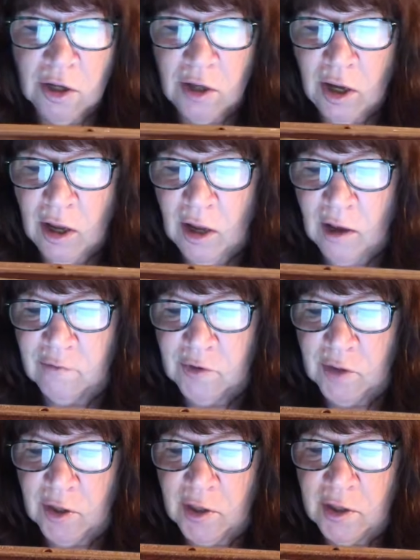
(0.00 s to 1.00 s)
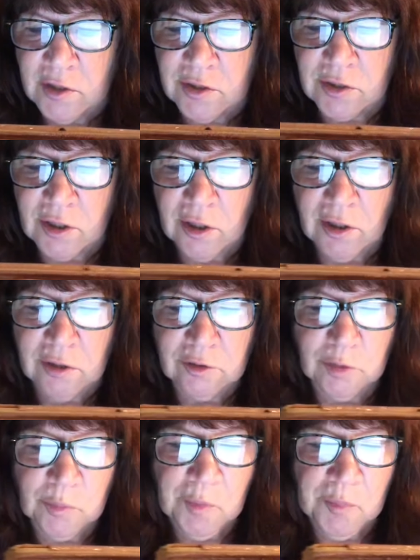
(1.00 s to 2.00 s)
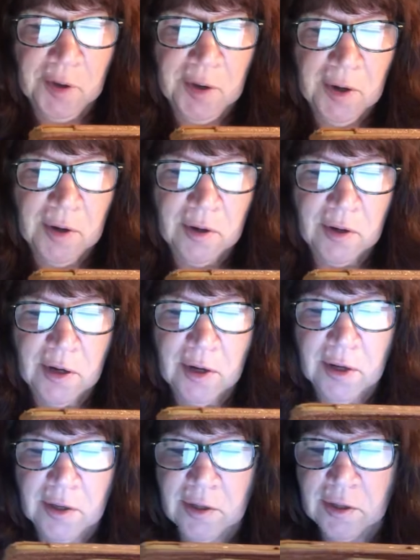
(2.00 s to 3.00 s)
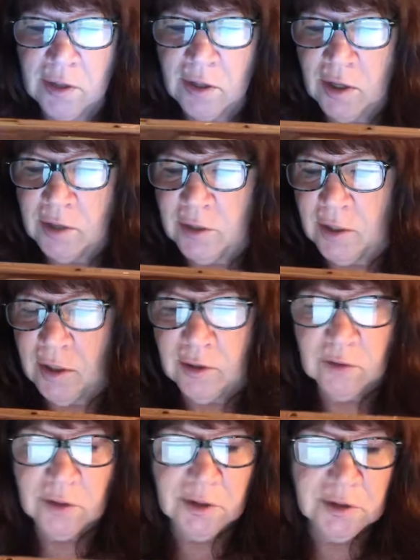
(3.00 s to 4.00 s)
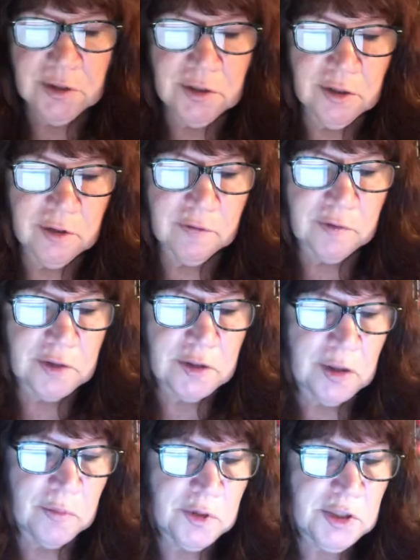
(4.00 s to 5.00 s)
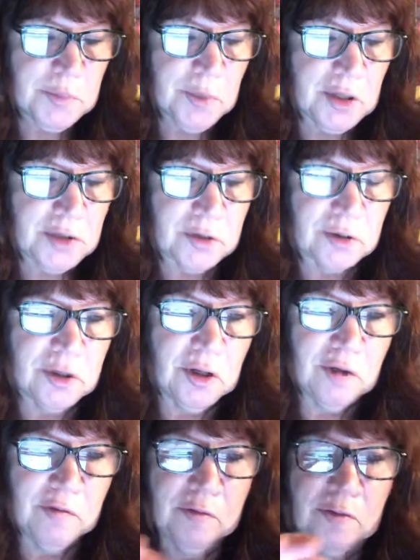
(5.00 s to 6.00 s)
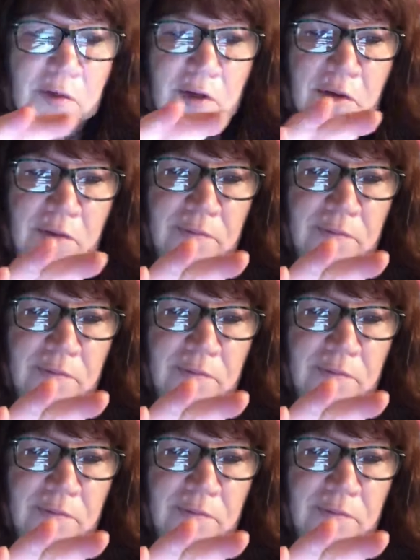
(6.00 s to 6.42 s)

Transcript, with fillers: Have your hair styled or prepare a Candlelit dinner for someone special. Go for it.